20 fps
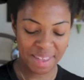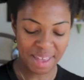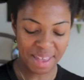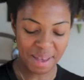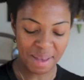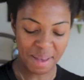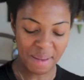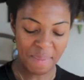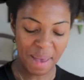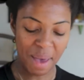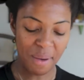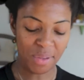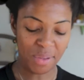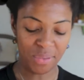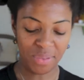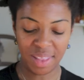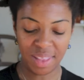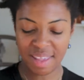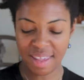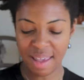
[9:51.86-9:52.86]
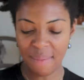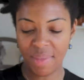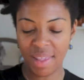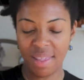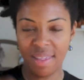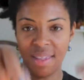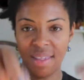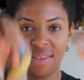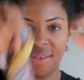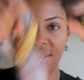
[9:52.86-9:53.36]
I was really
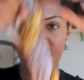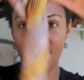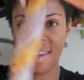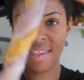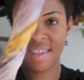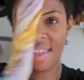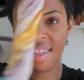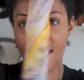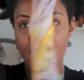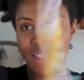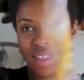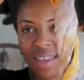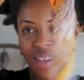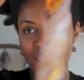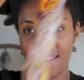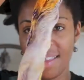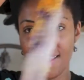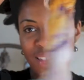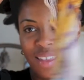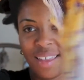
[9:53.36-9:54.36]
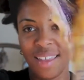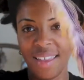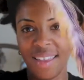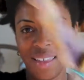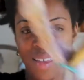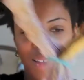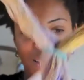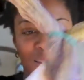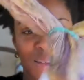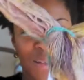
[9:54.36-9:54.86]
tempted to do this last night.
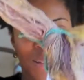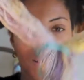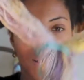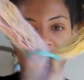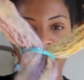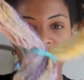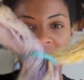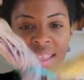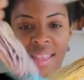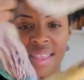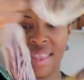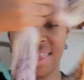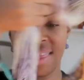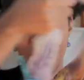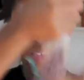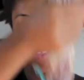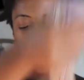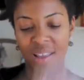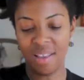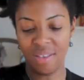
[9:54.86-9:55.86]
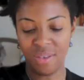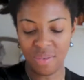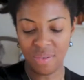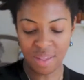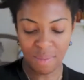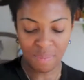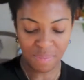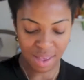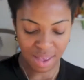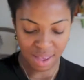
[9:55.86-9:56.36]
thing that I do
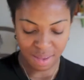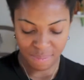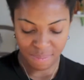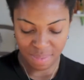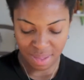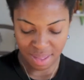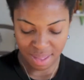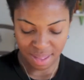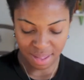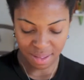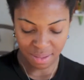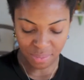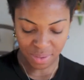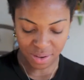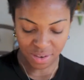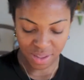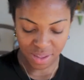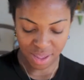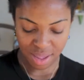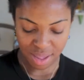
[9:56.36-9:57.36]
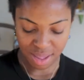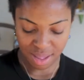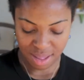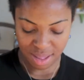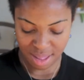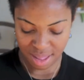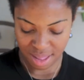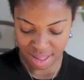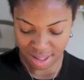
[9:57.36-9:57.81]
sometimes, which is,